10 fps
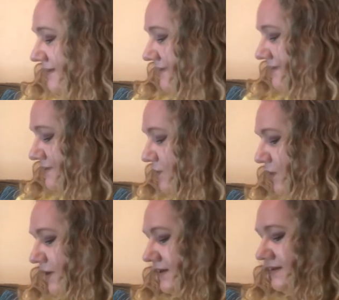So,
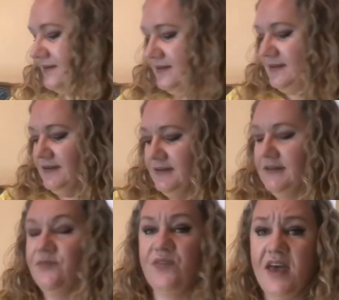
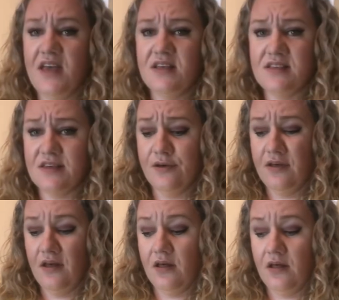that is
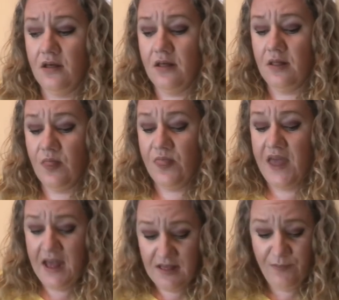
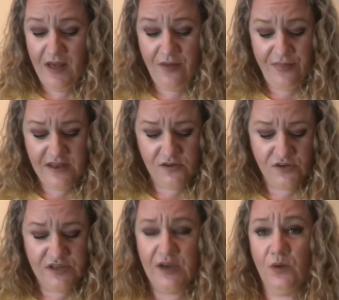my thinned
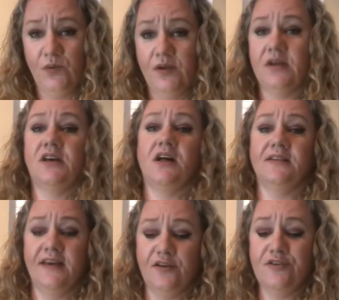down
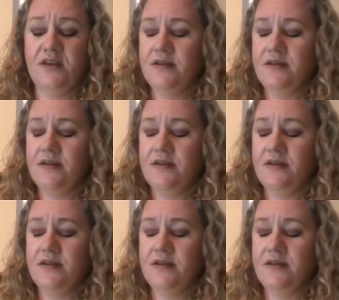collection.